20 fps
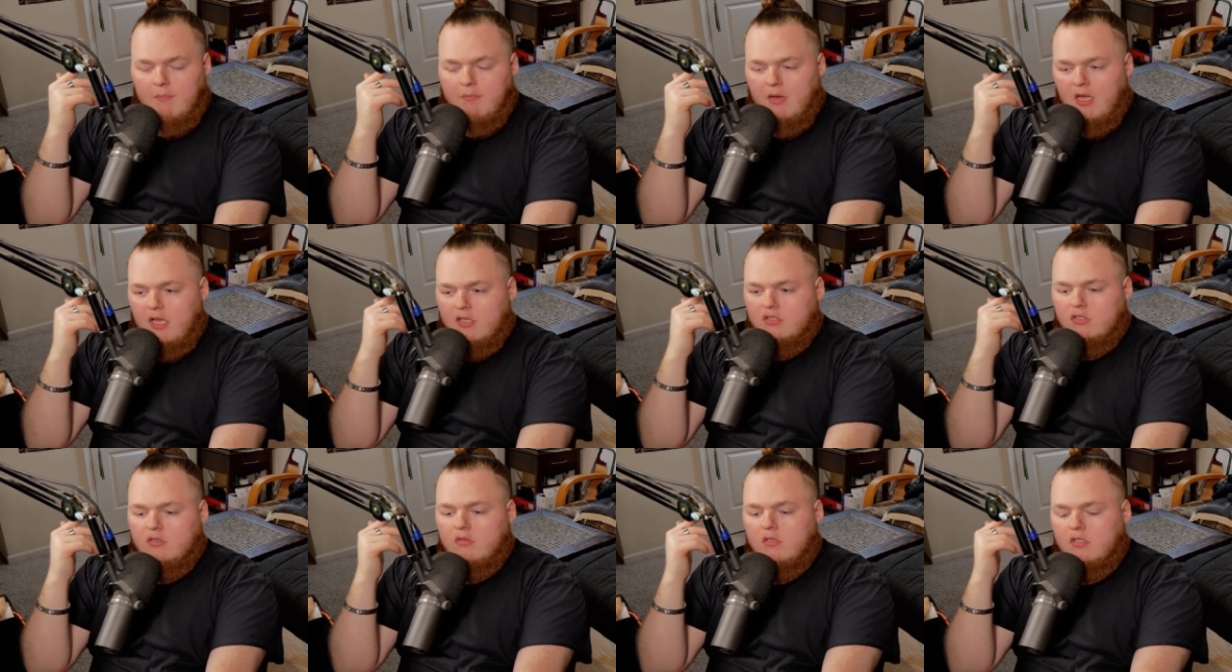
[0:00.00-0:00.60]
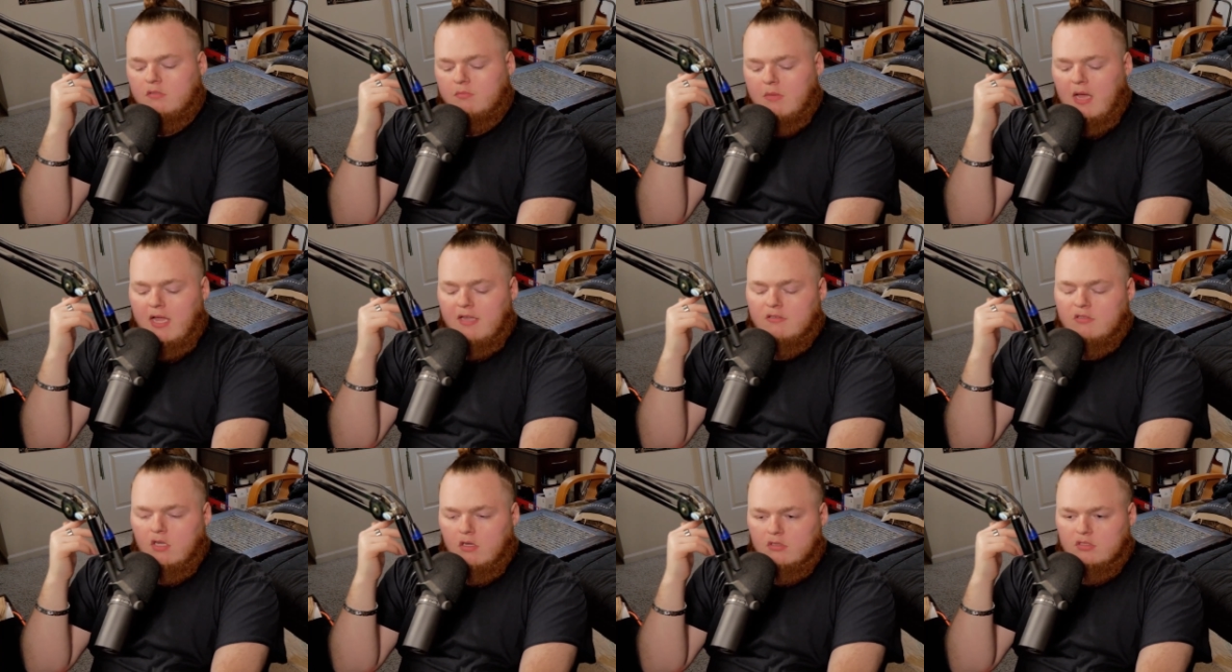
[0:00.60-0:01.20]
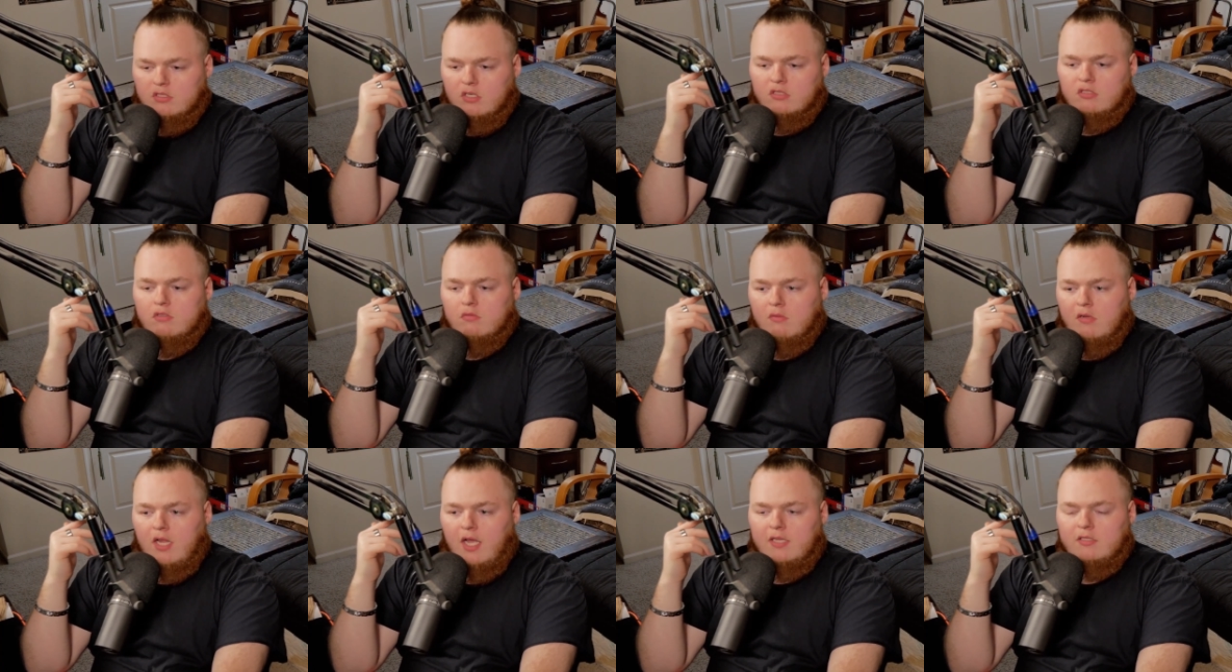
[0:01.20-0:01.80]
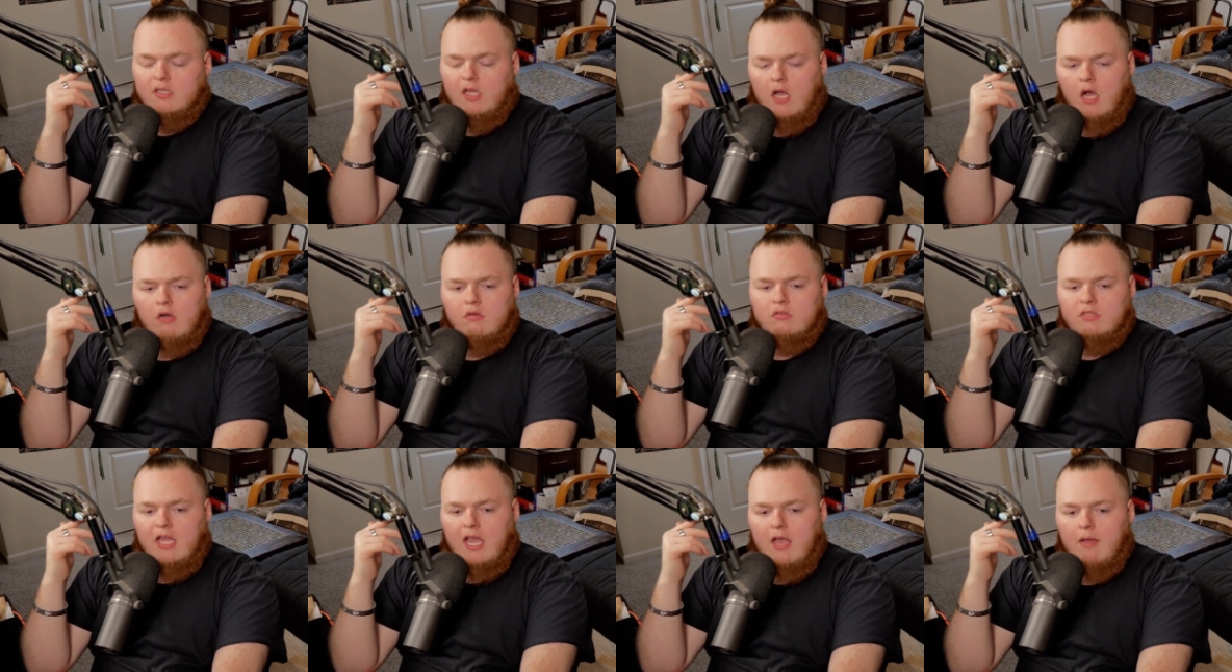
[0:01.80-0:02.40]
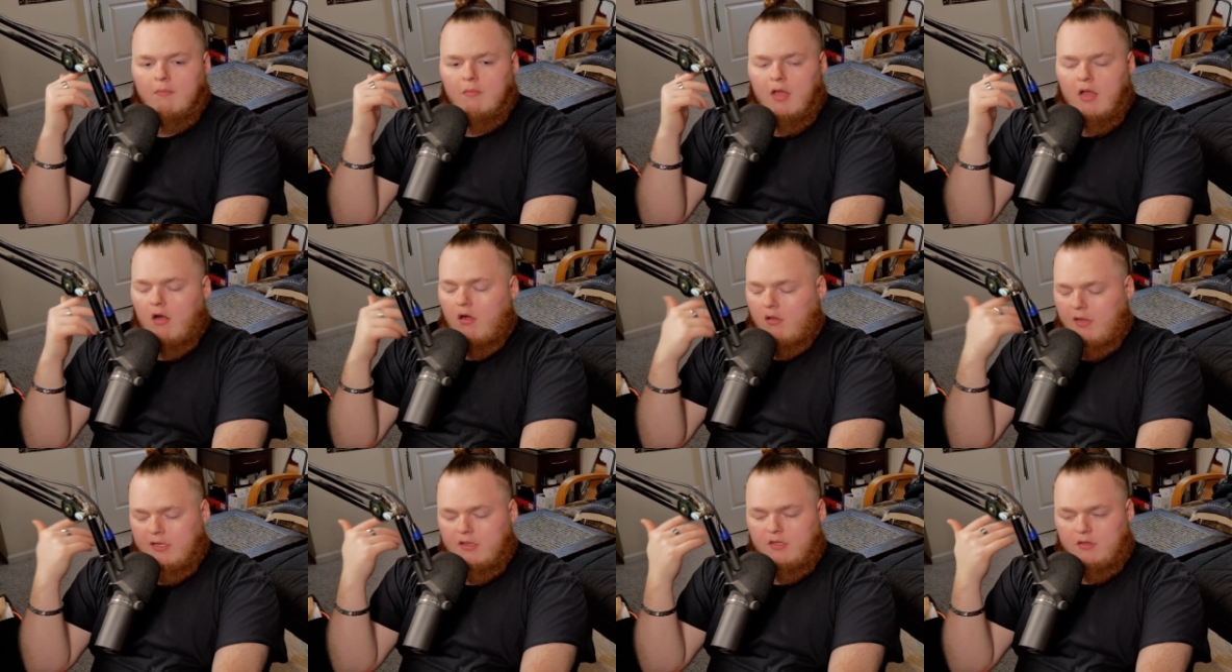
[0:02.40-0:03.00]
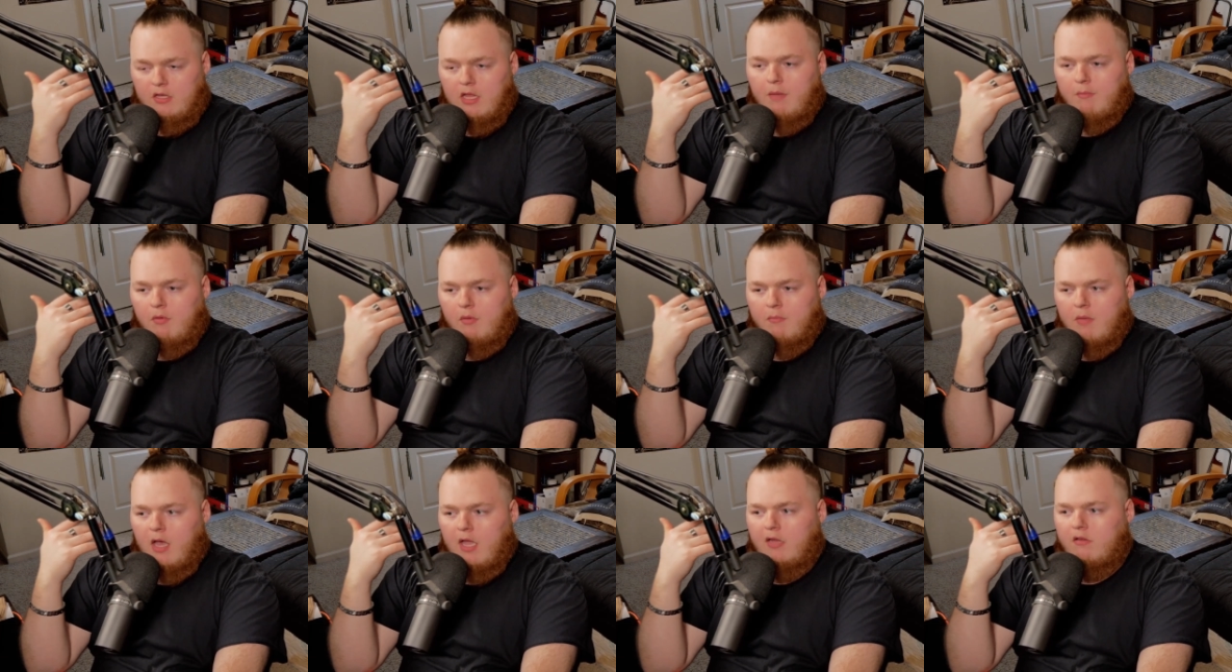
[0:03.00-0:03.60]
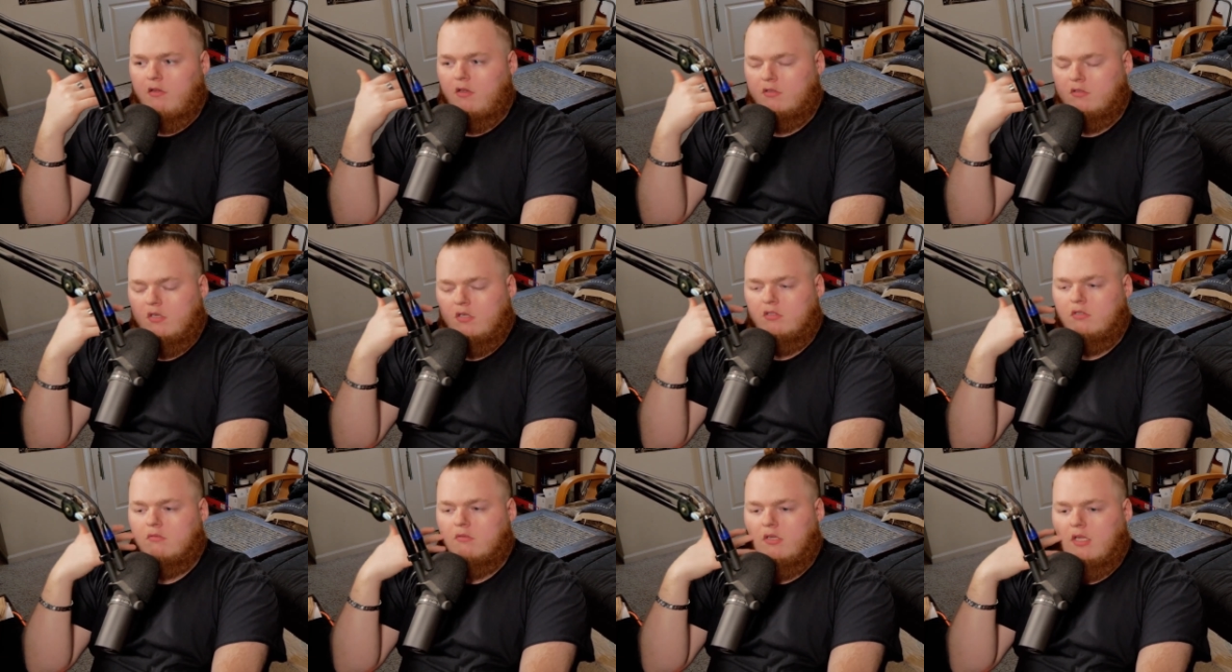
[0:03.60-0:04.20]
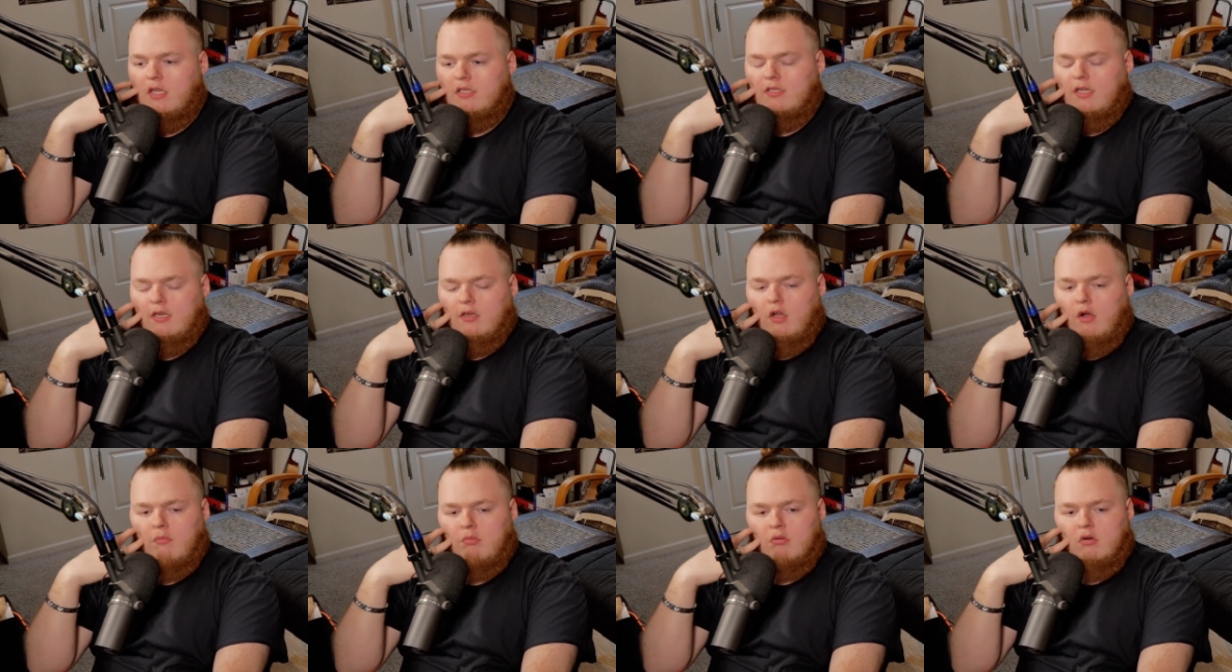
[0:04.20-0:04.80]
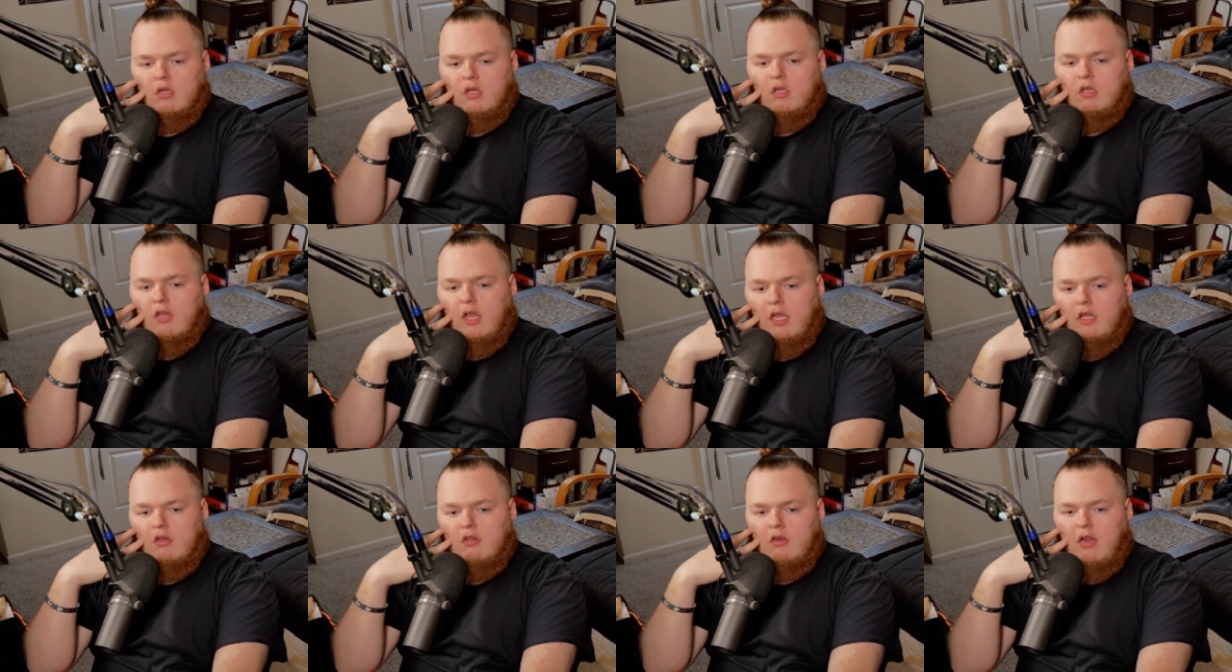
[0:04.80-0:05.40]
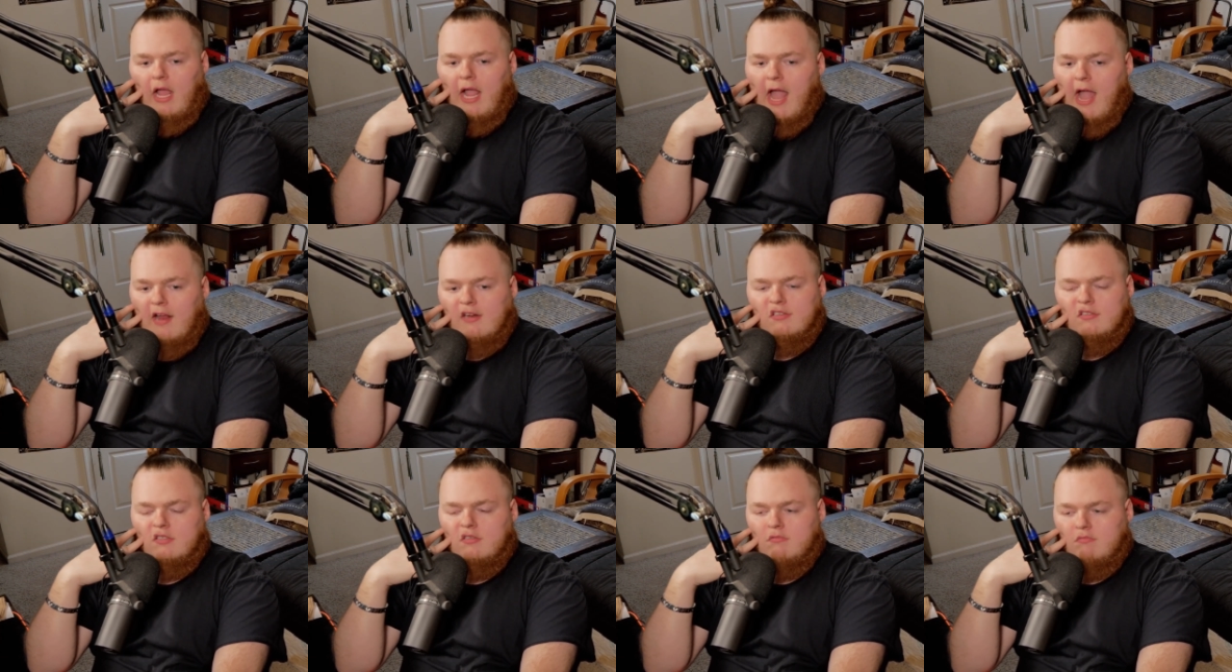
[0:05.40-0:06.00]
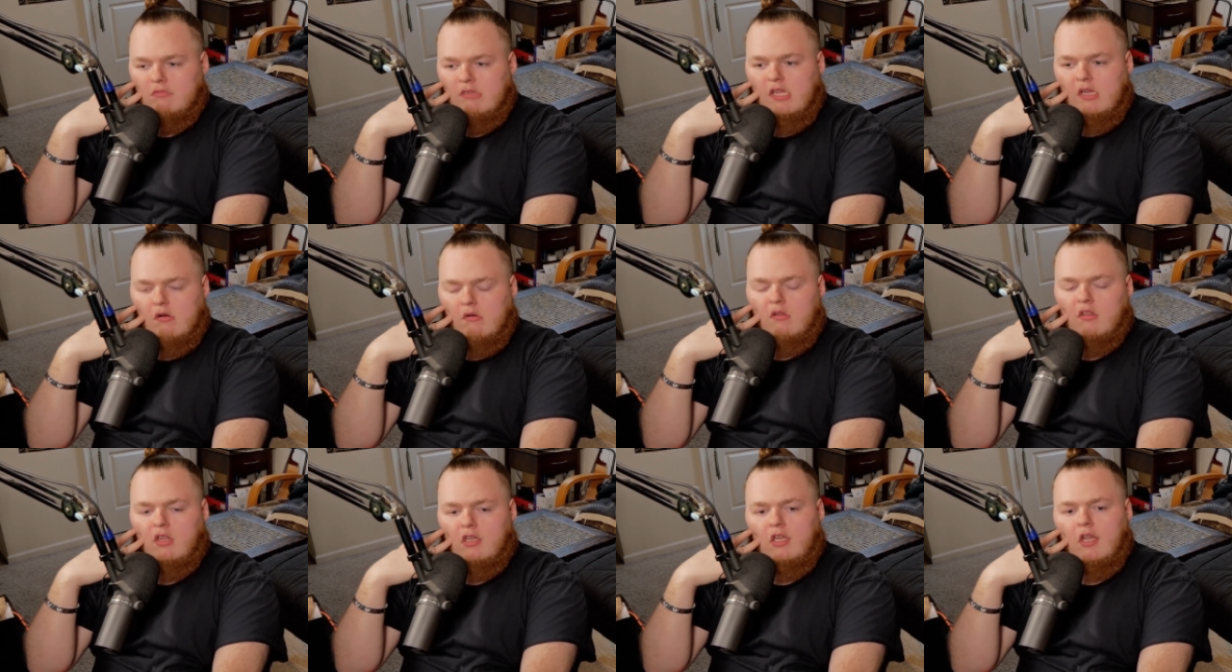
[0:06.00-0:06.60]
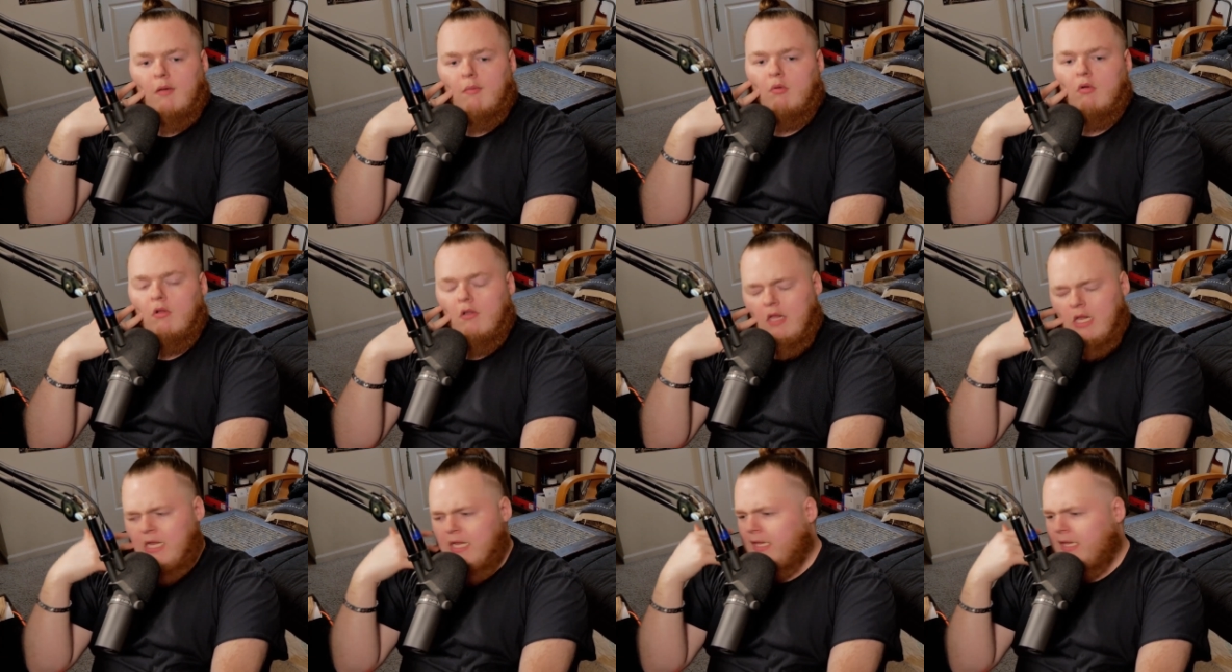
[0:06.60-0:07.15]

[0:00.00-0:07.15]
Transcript: But as soon as Mahito starts to realize, like, oh damn, or like the double Mahito starts to realize, like, no, bro, like could like actually deal with the double.